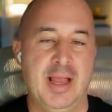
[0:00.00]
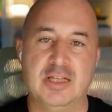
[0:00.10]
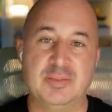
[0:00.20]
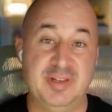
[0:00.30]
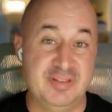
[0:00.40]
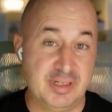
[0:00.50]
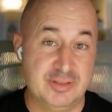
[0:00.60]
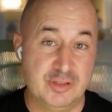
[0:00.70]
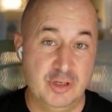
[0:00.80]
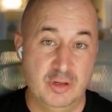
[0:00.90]
And my
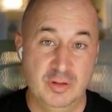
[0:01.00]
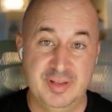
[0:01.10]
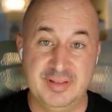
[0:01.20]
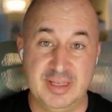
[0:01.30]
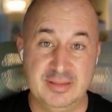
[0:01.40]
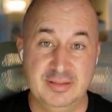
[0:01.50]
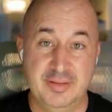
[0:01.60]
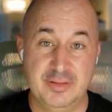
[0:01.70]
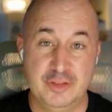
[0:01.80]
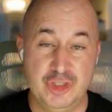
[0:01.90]
second goal is getting to
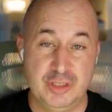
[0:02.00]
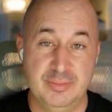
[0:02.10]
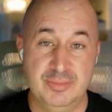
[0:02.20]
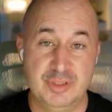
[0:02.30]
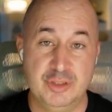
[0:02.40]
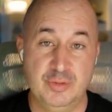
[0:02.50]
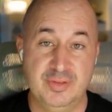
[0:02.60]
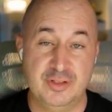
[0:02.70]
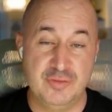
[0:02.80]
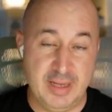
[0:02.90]
the gym to do
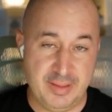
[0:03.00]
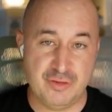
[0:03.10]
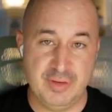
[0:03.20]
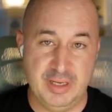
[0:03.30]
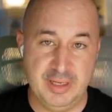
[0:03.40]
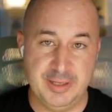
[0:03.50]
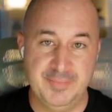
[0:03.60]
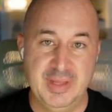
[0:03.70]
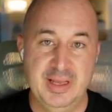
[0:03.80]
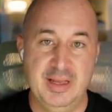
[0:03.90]
strength training
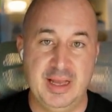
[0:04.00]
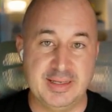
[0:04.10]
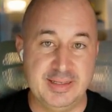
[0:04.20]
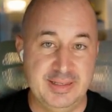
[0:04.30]
at